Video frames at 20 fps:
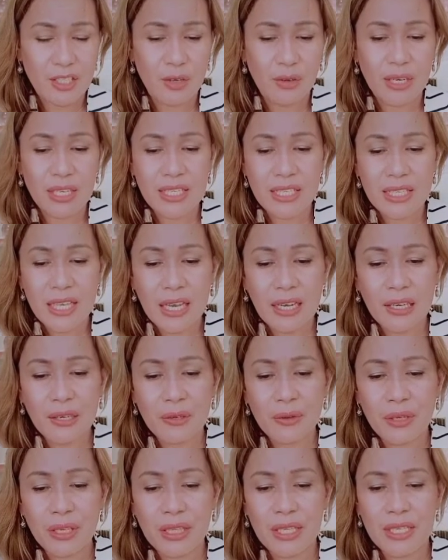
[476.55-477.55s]
So let's take a
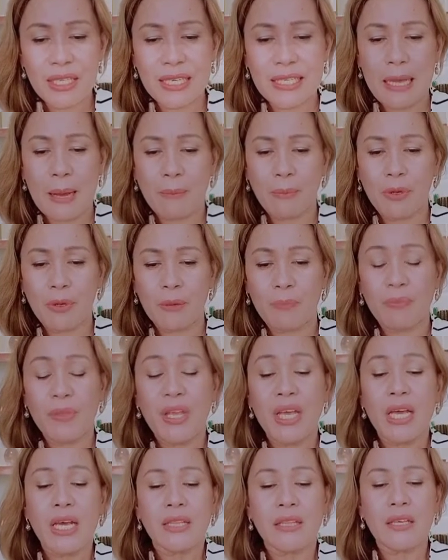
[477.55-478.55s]
look at this example.
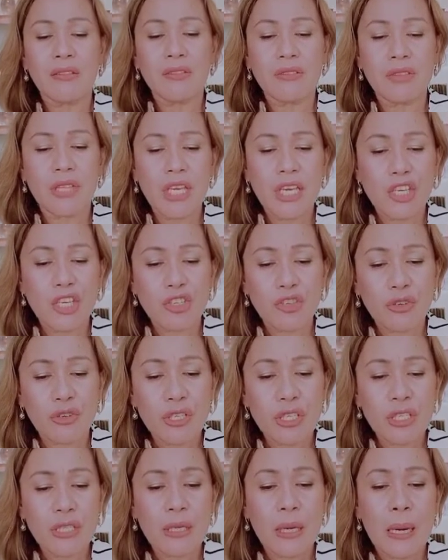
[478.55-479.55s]
The
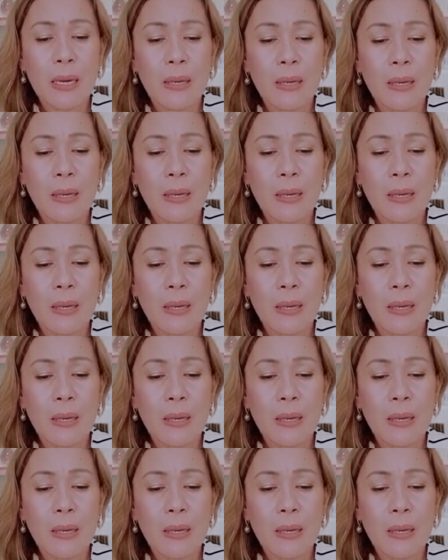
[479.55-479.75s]
teachers,